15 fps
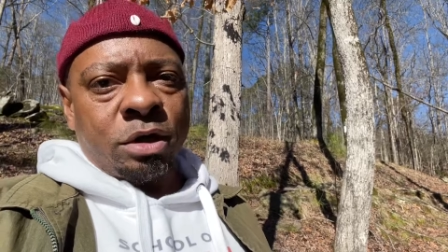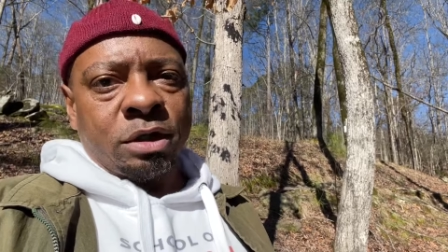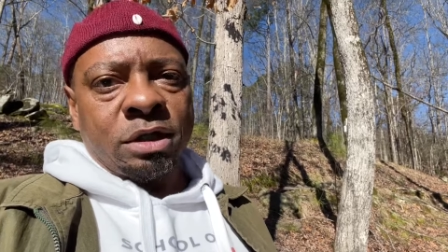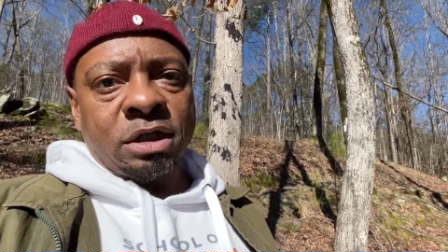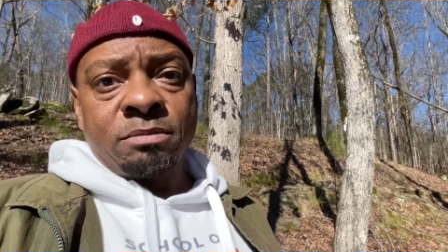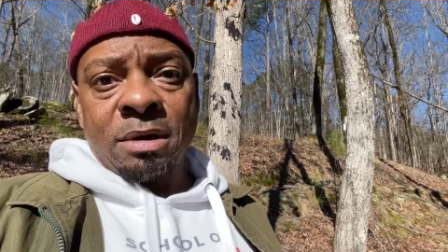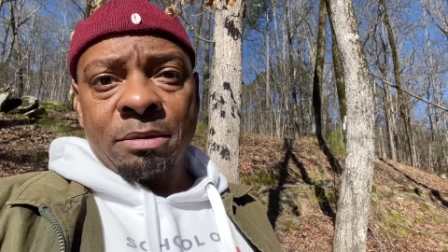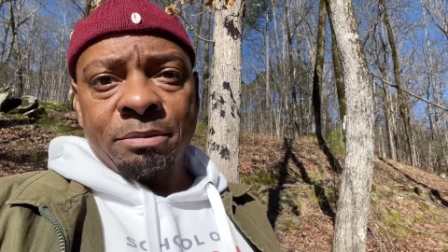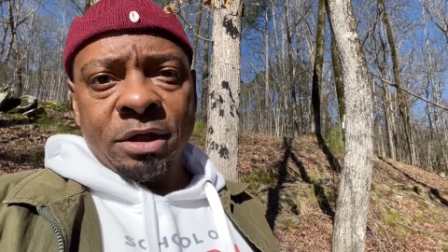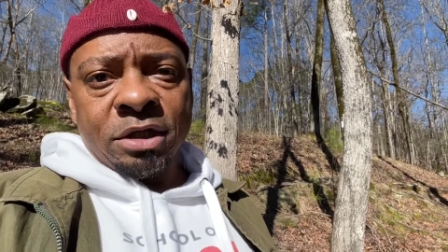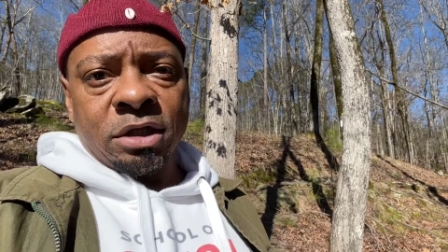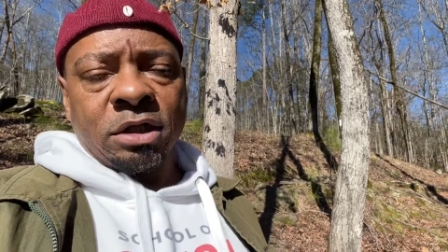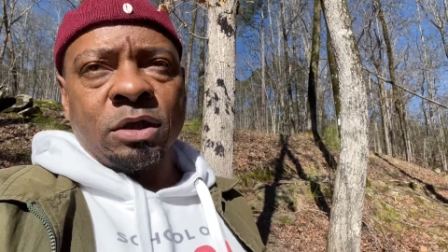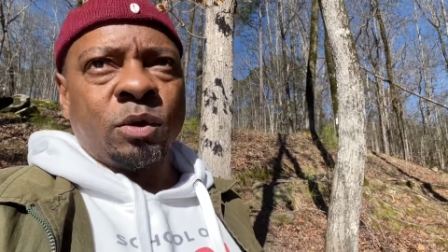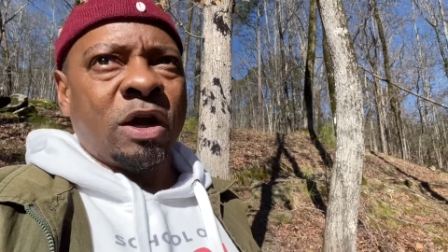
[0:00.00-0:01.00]
This is my
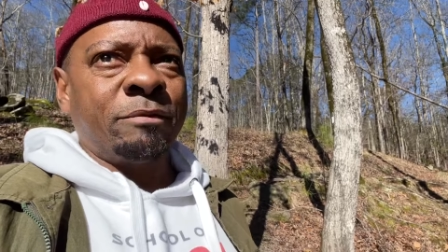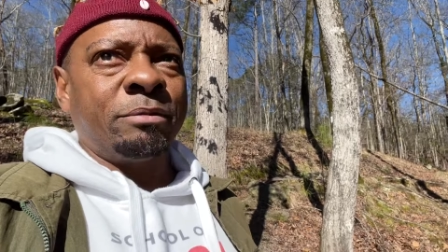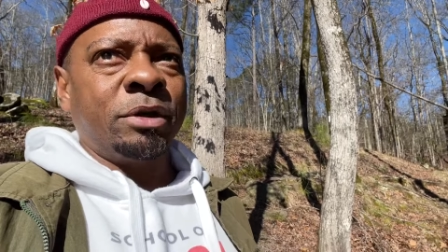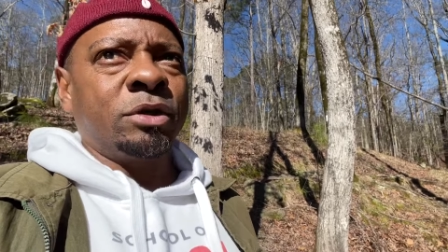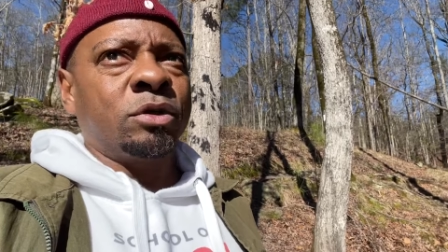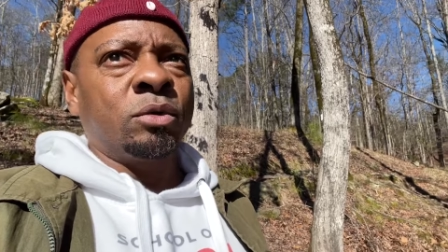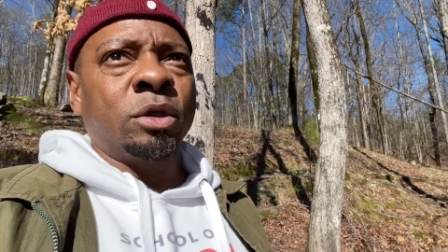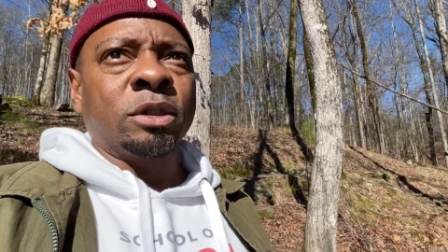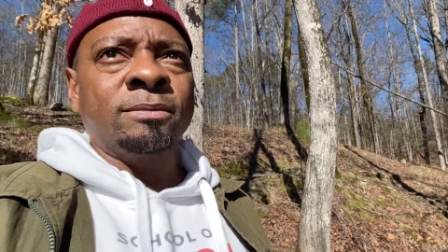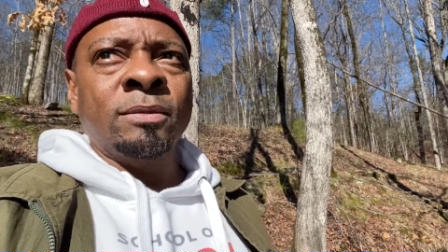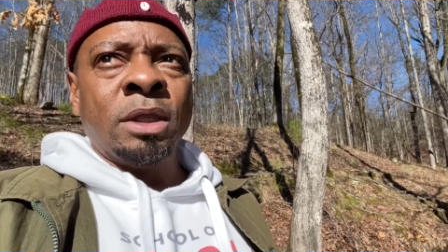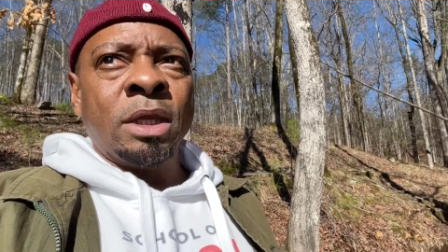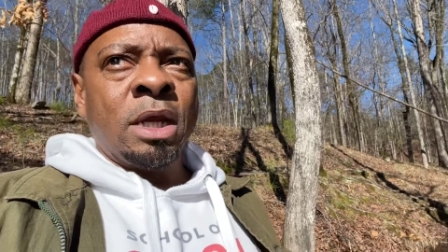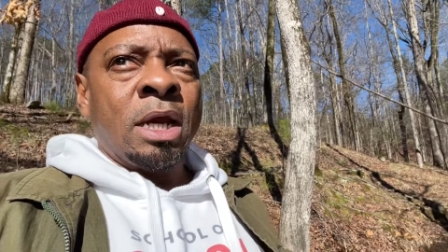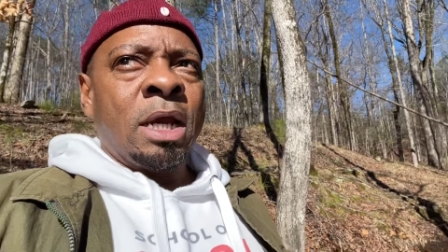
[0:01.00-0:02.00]
mission. This is what I've been doing.
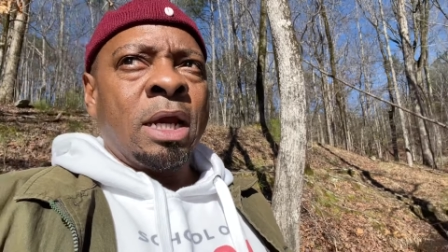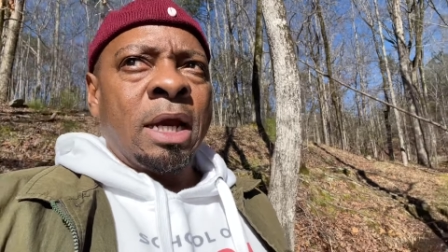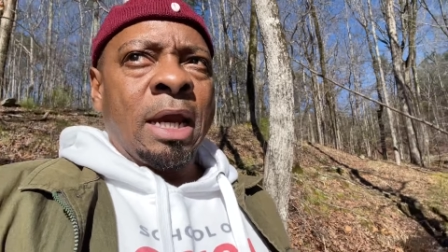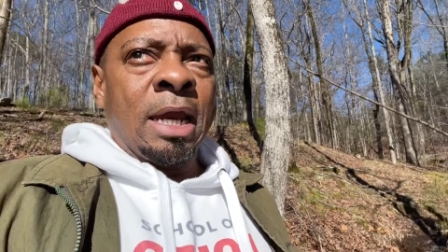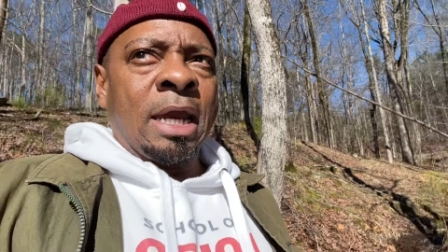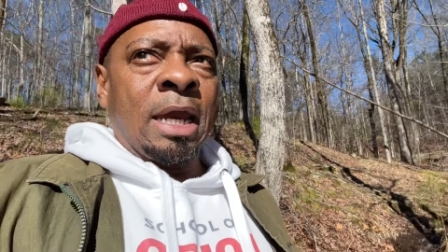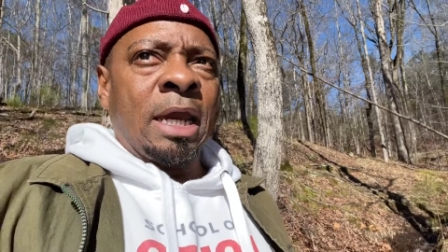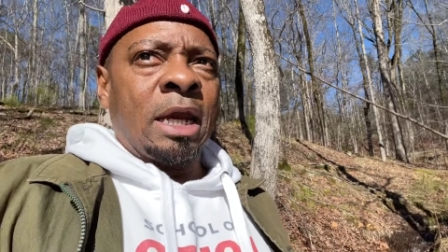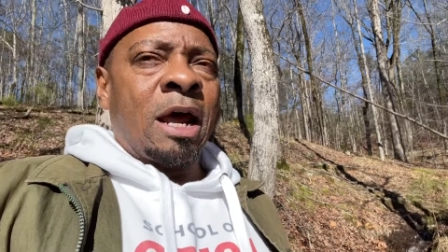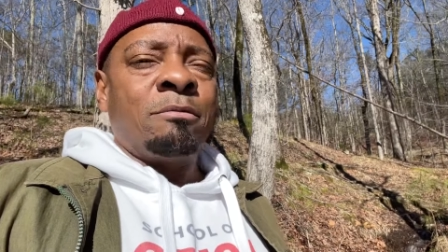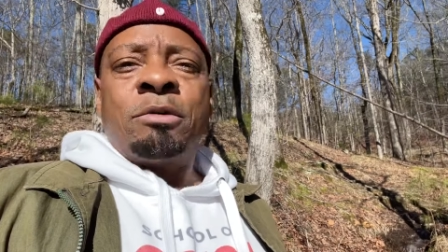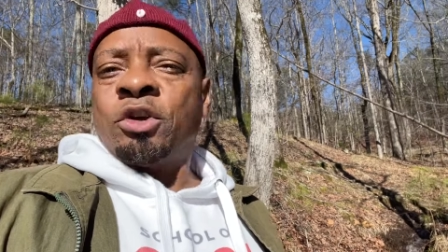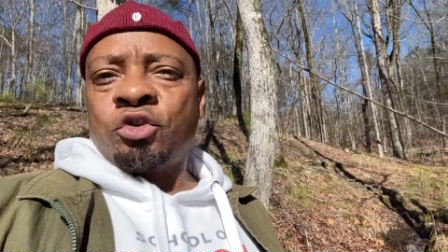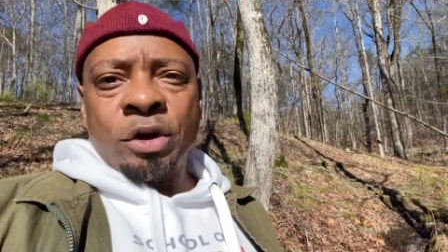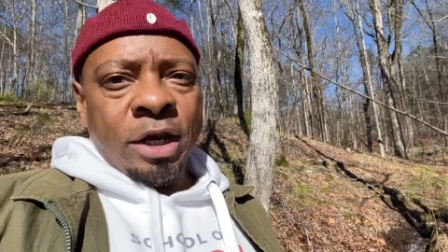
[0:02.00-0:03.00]
And I've
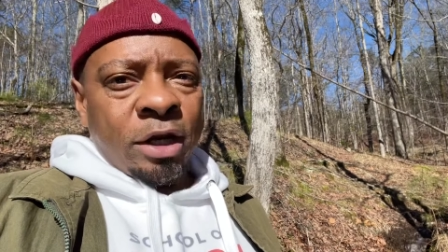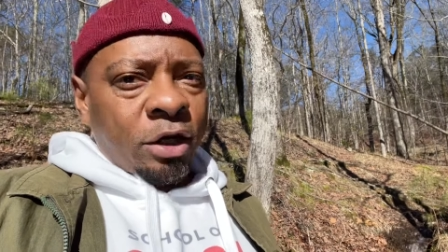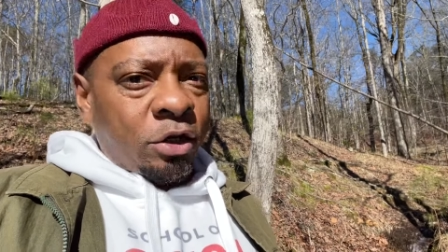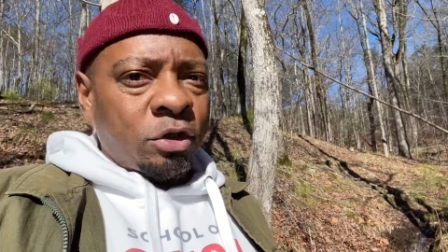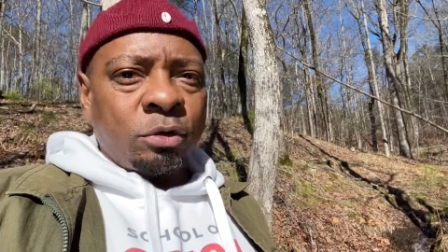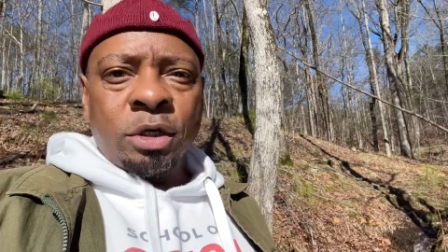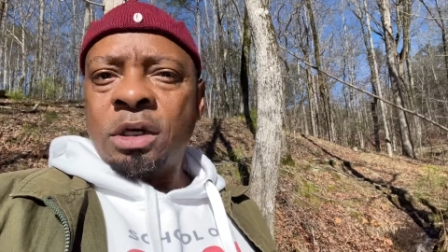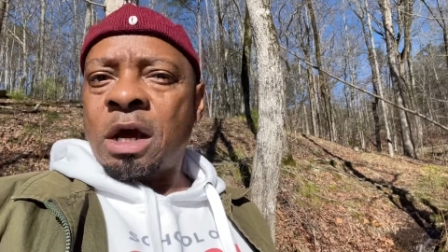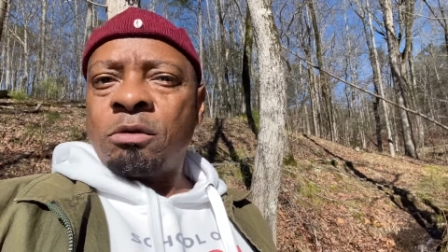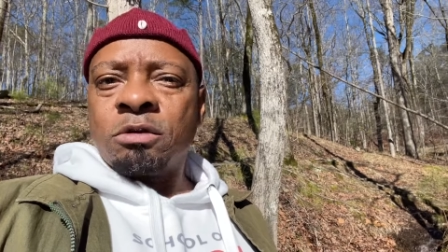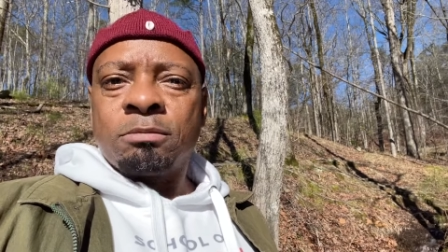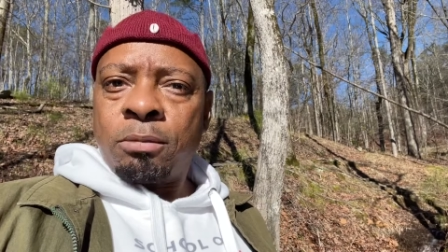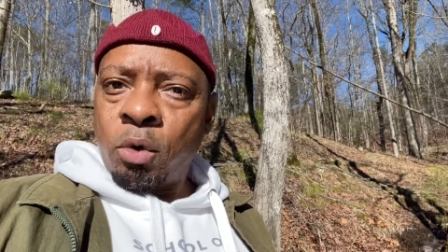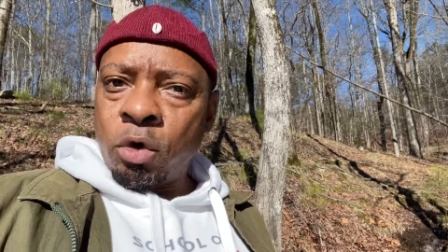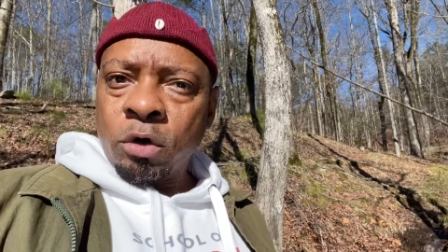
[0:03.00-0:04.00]
been trained to do it and I was
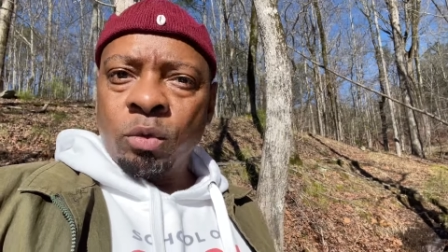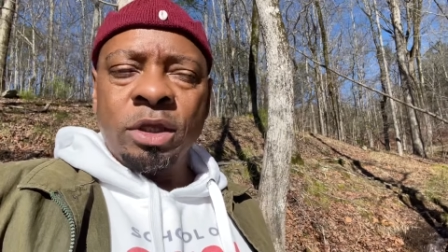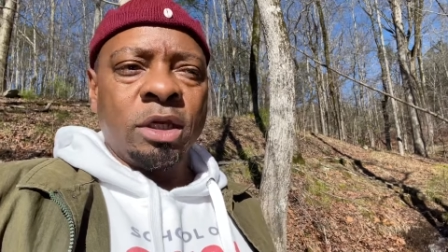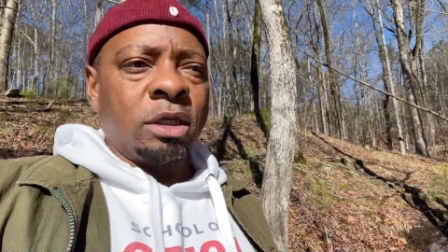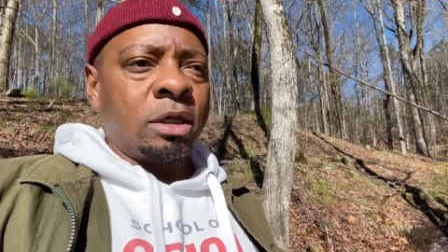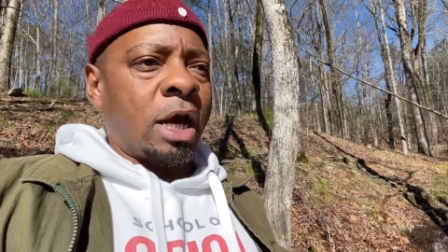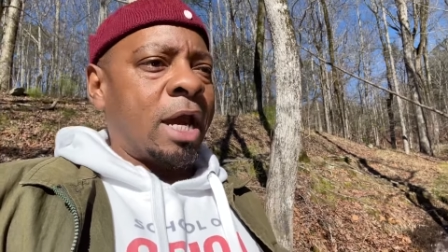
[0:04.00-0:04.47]
born with it.